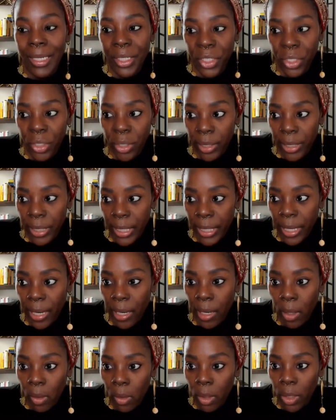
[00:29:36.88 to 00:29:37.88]
I started
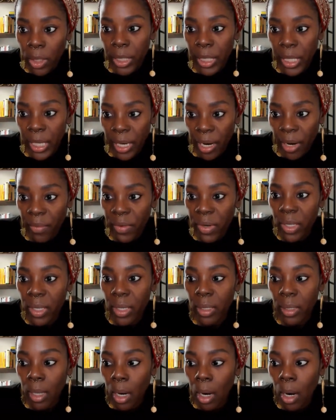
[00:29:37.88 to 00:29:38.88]
out learning
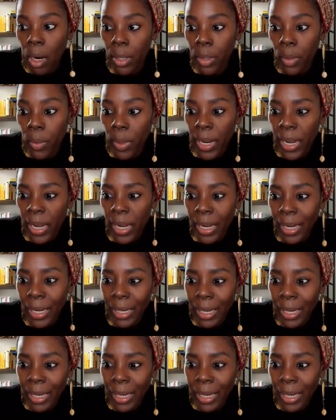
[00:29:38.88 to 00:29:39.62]
everything the hard way,